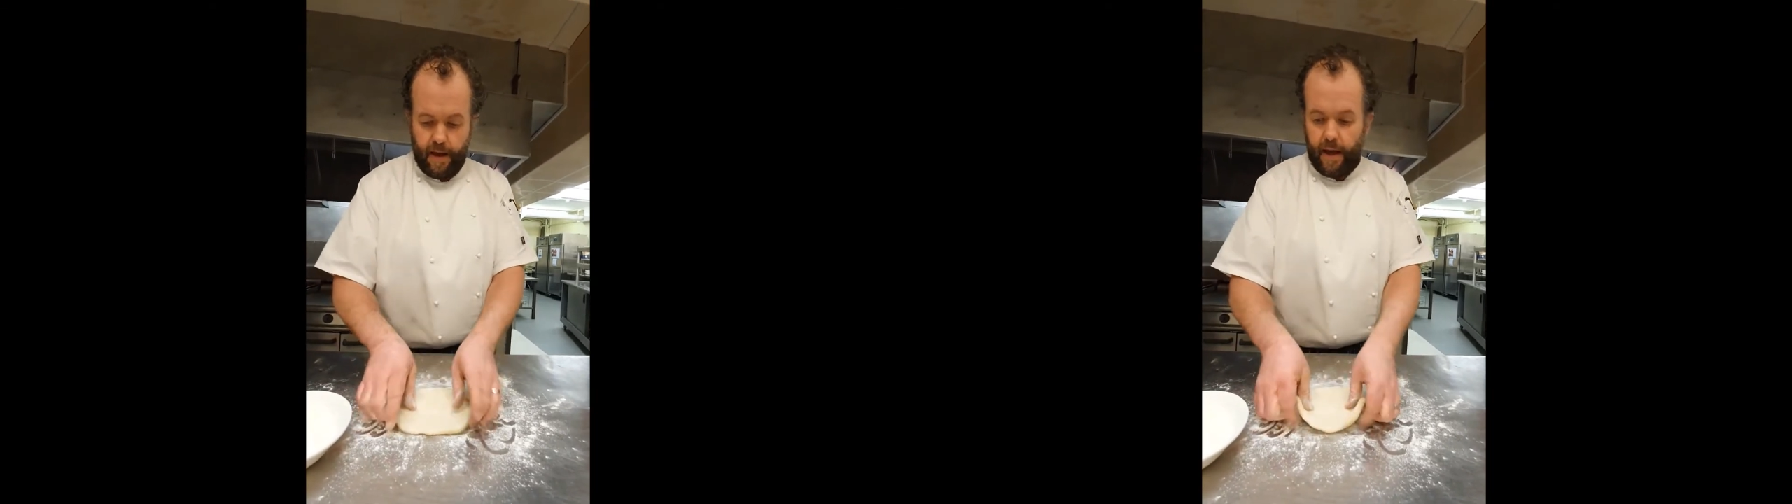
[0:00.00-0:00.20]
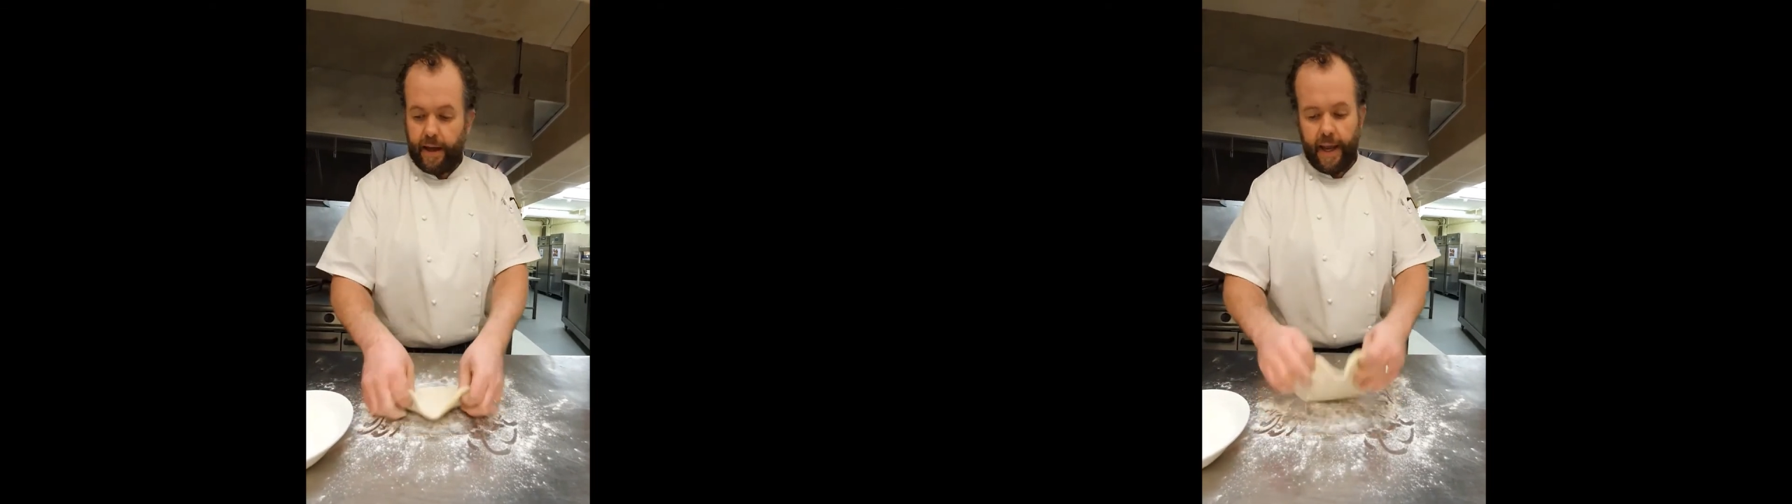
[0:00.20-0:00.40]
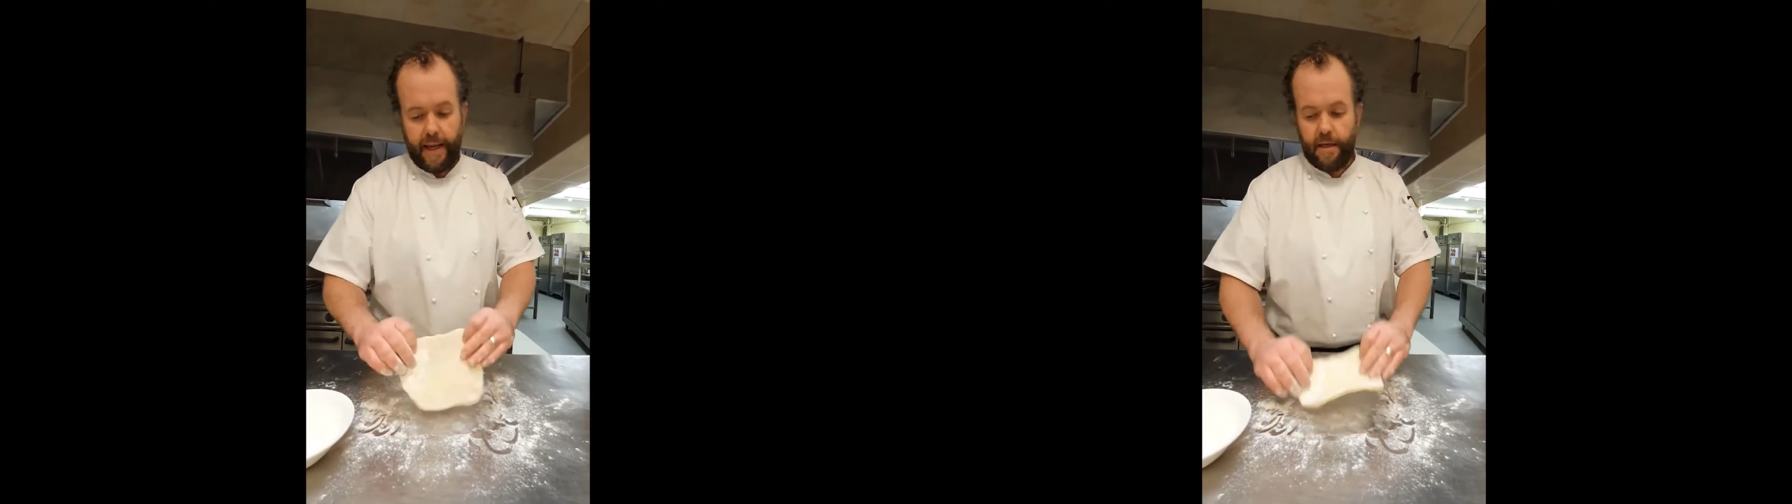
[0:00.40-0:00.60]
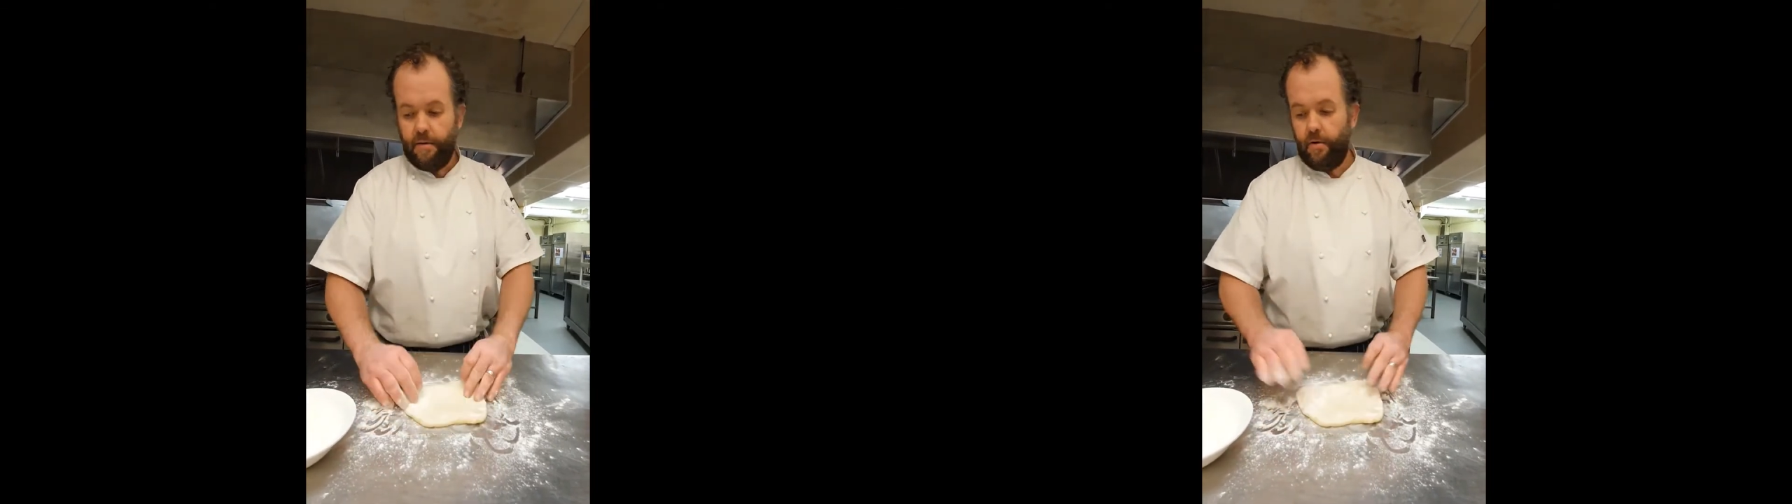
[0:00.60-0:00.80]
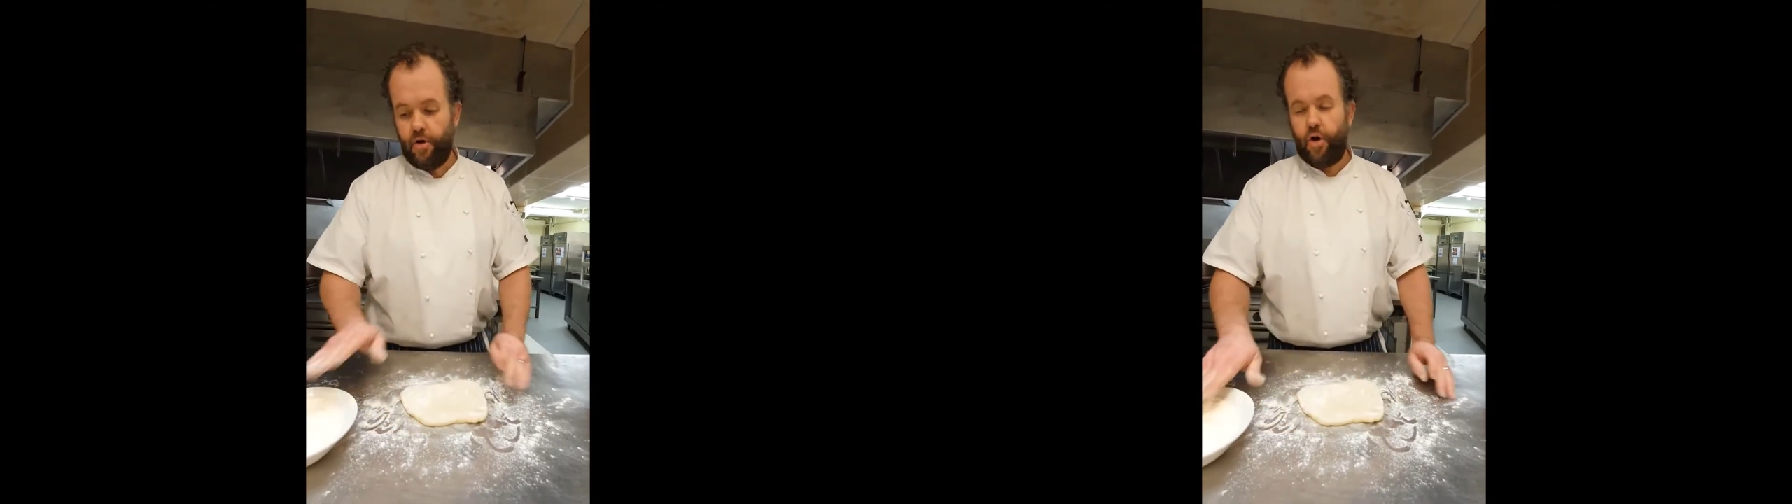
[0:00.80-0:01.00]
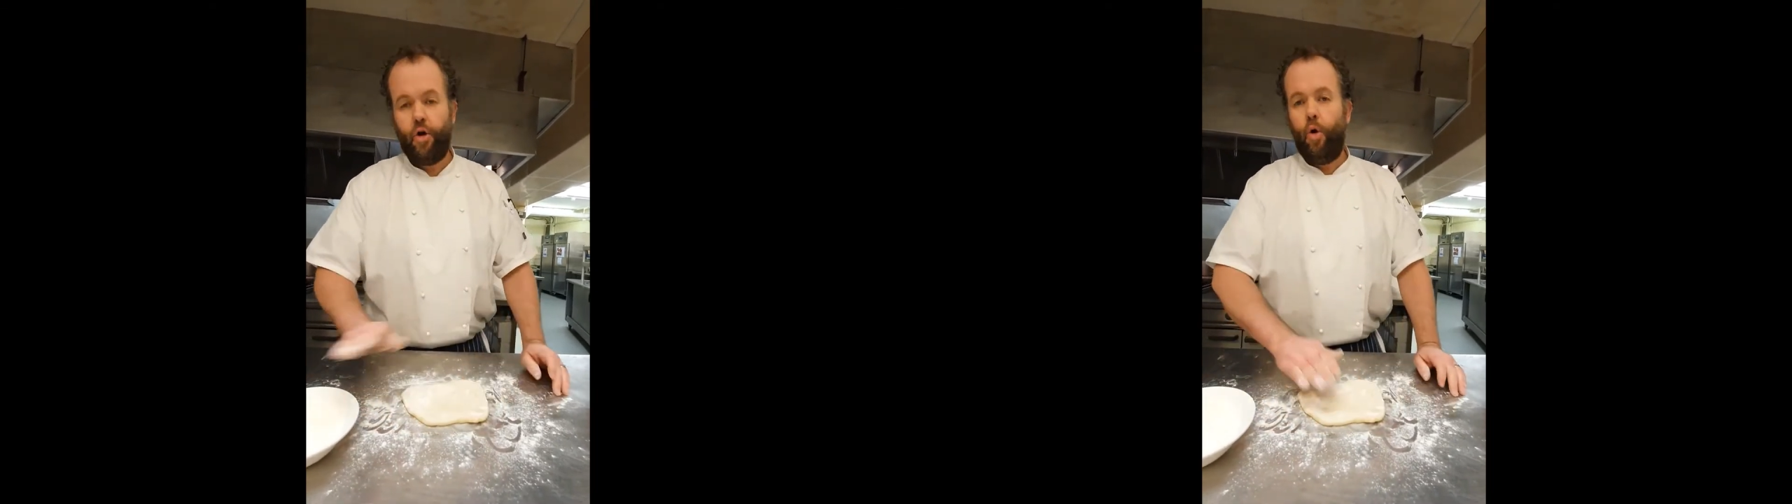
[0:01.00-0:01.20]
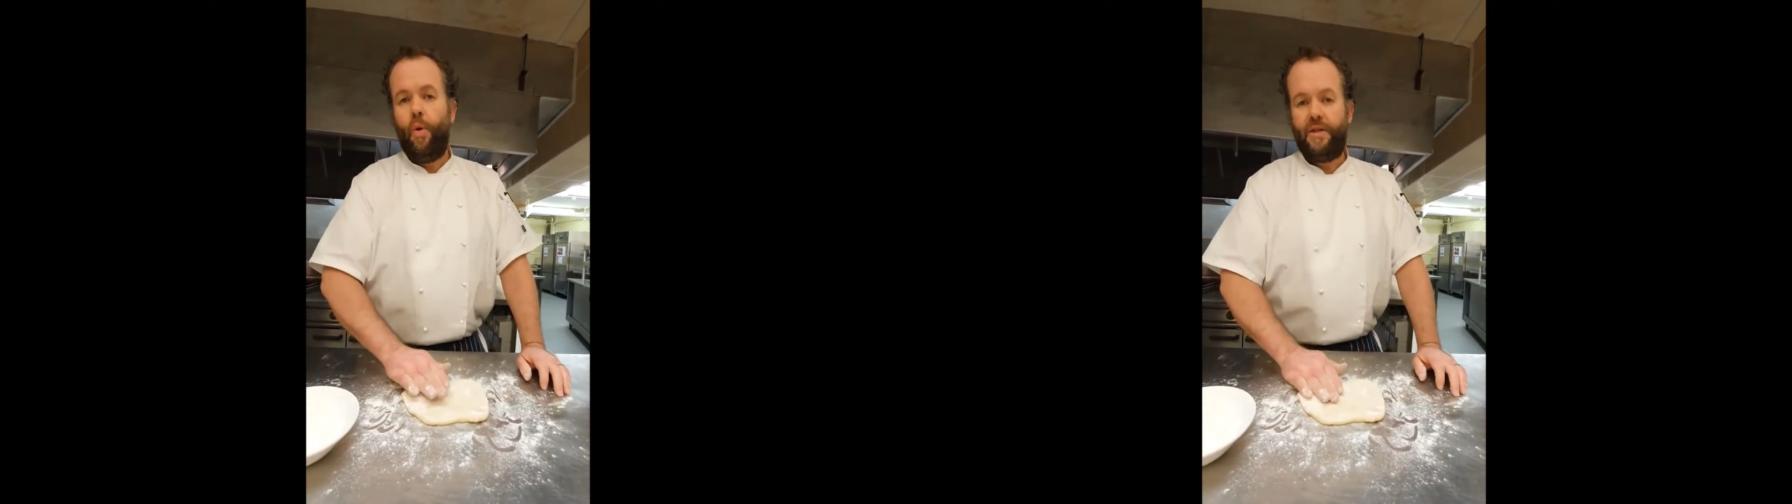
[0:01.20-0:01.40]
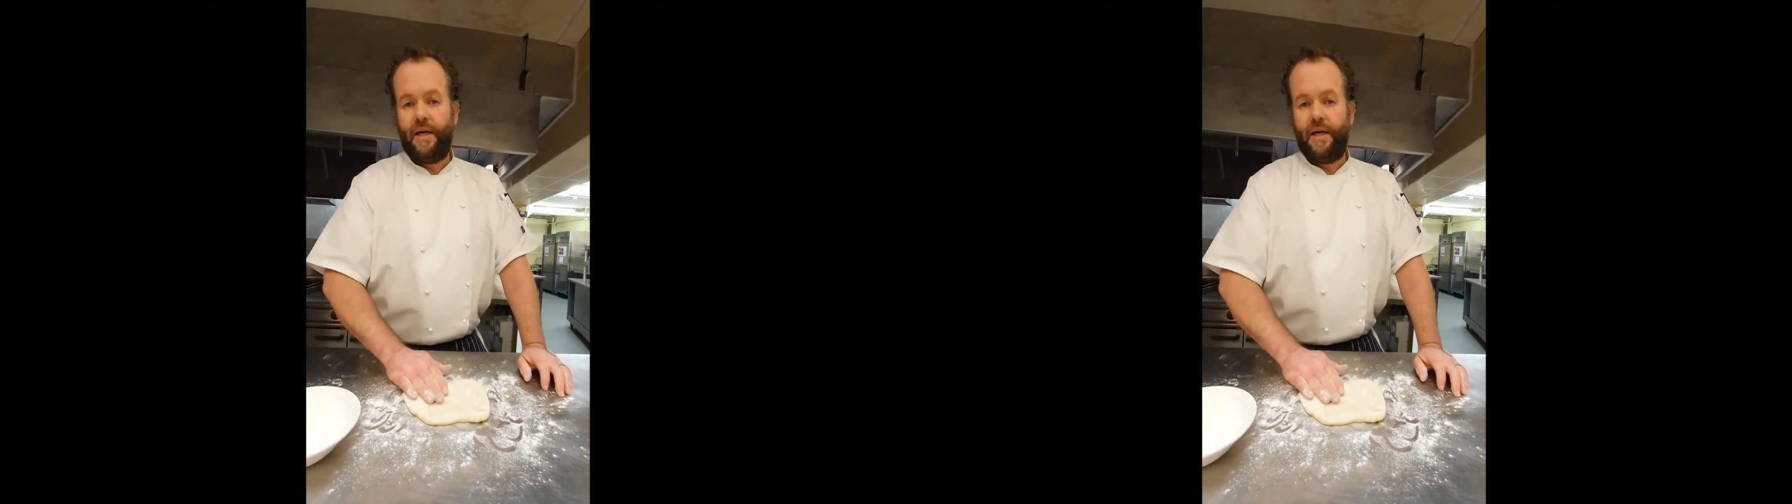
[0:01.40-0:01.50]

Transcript: Again, you can always